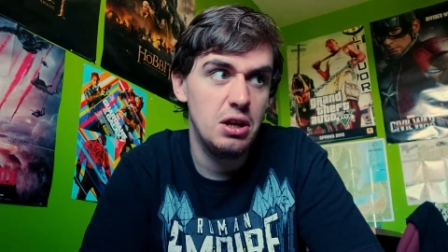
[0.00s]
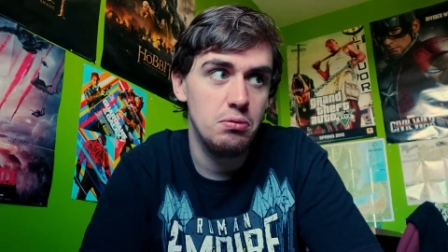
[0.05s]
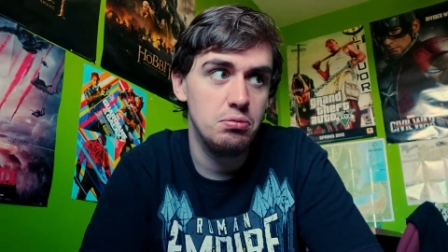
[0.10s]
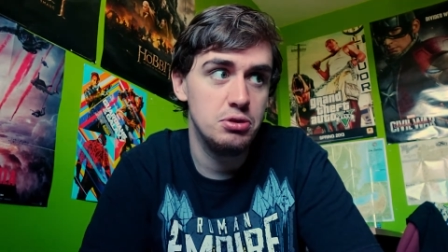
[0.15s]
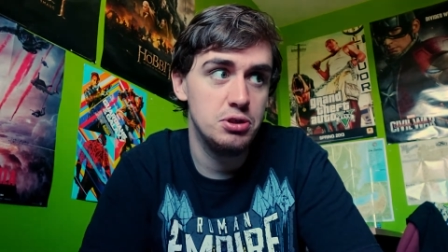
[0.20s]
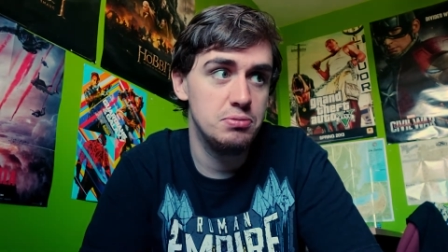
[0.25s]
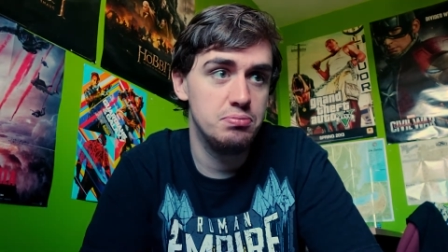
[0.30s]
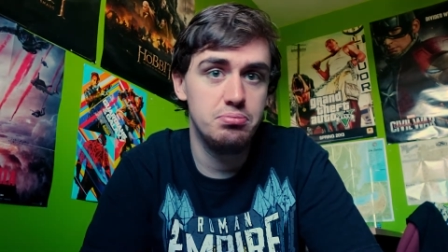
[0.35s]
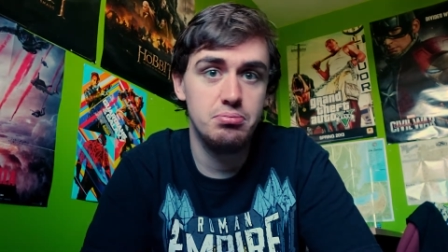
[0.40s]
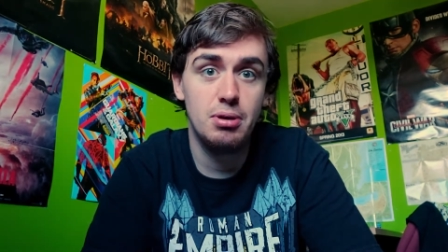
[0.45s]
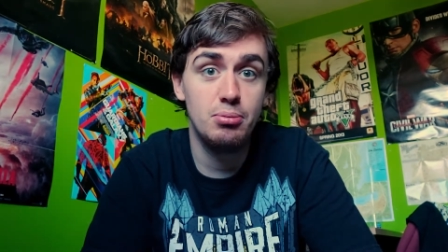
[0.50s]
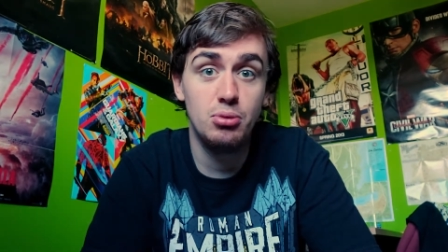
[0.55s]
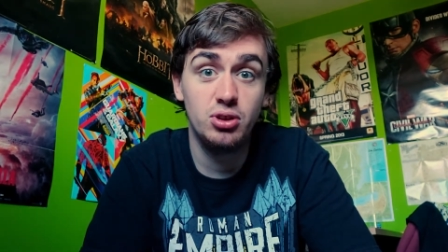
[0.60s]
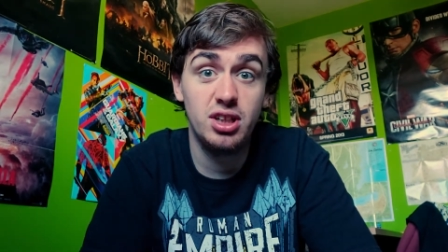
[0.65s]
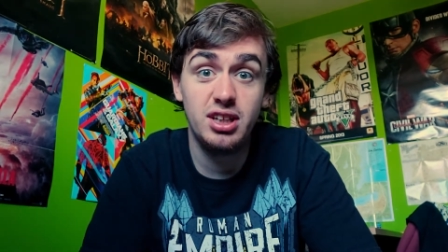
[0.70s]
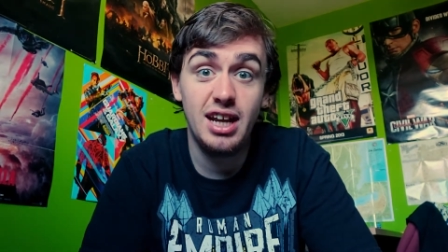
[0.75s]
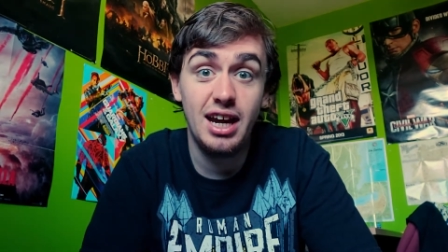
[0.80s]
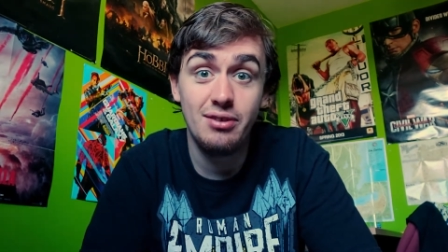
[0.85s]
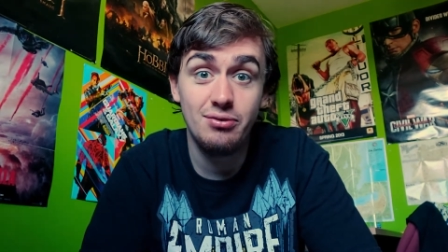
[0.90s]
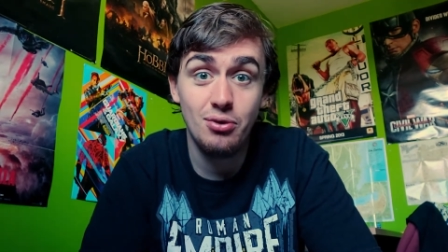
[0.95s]
just a
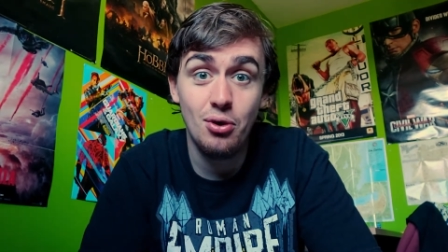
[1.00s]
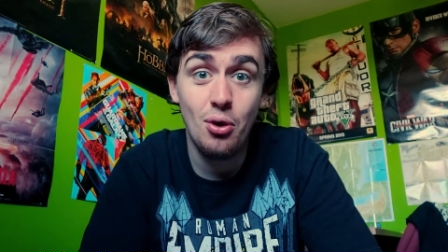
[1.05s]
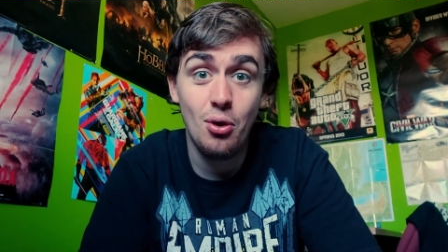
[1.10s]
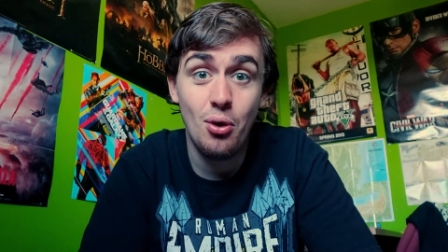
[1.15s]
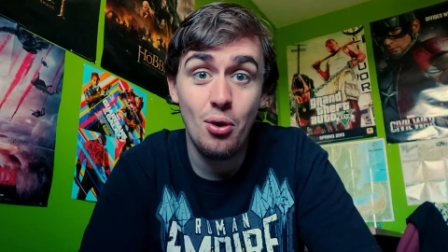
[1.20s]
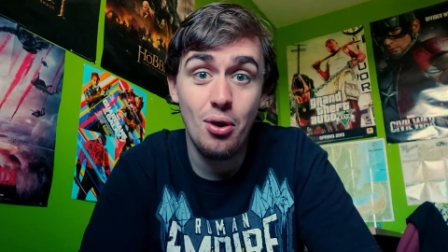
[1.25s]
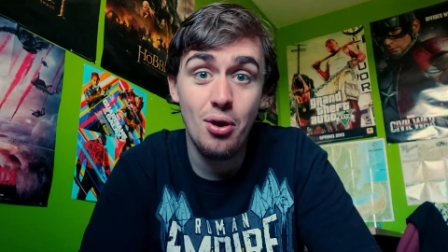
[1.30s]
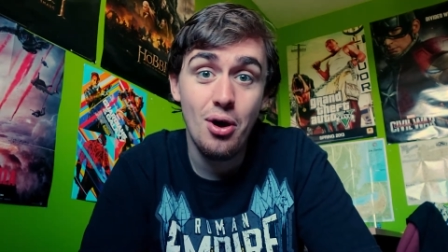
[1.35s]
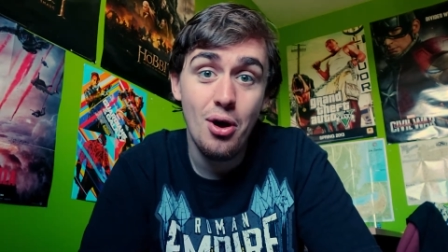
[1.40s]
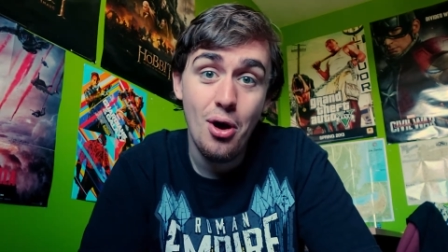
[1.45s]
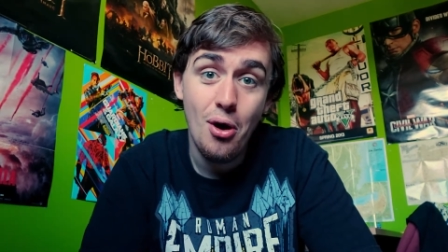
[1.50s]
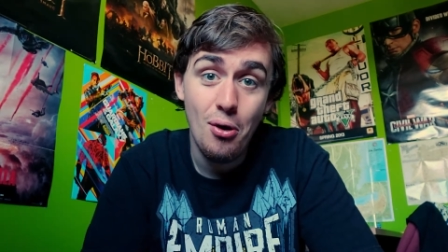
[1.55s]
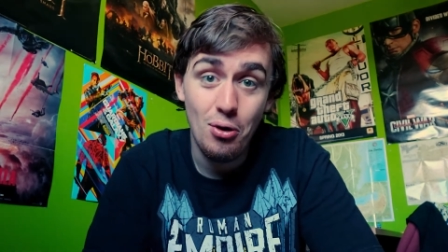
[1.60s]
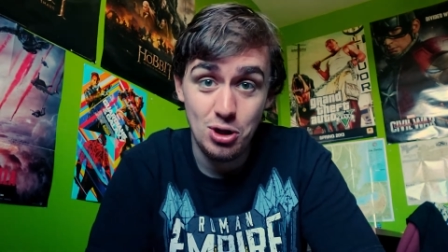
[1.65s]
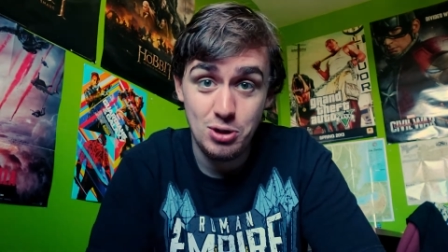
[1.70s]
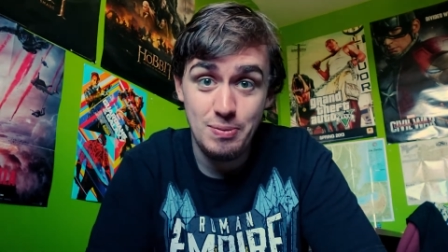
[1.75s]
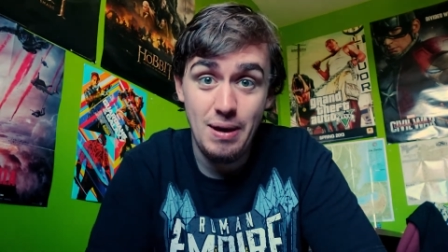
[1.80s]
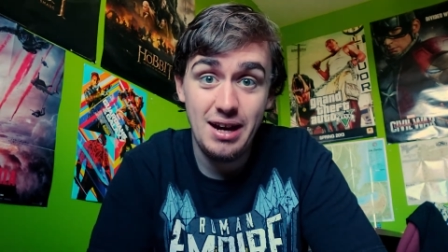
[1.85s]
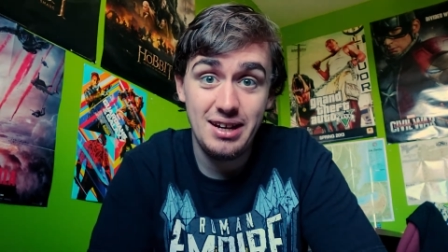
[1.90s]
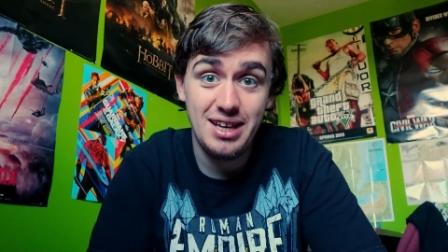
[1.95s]
Monday Night Raw or
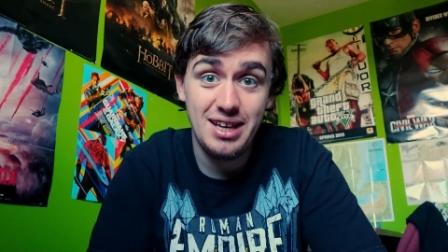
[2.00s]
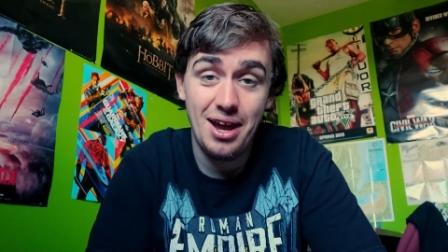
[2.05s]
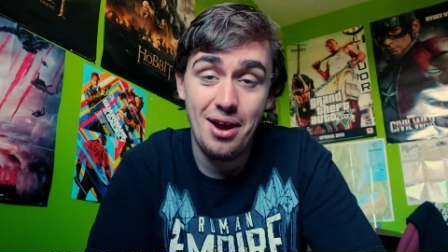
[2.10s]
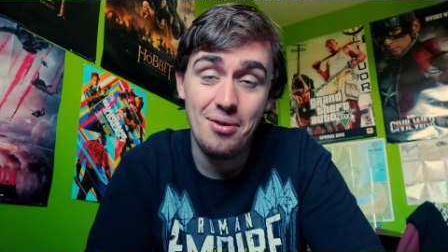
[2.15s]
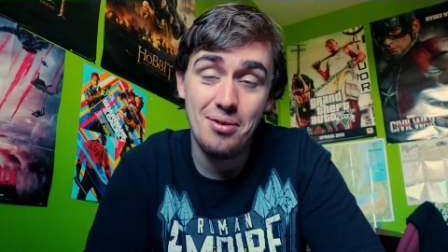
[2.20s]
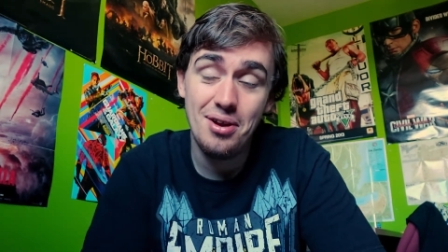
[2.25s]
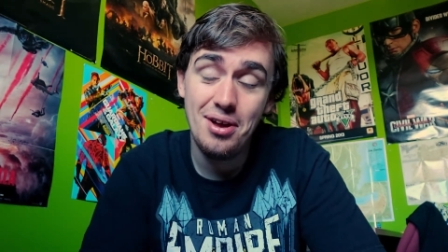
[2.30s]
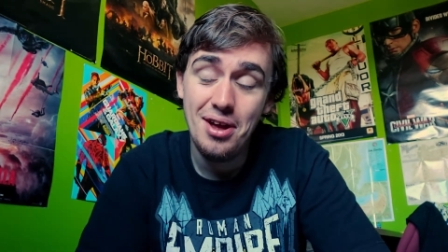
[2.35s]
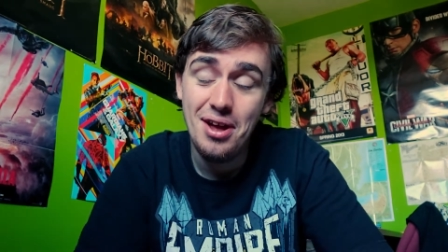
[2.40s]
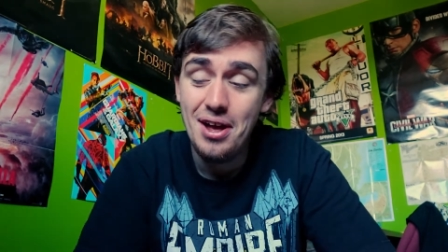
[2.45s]
SmackDown,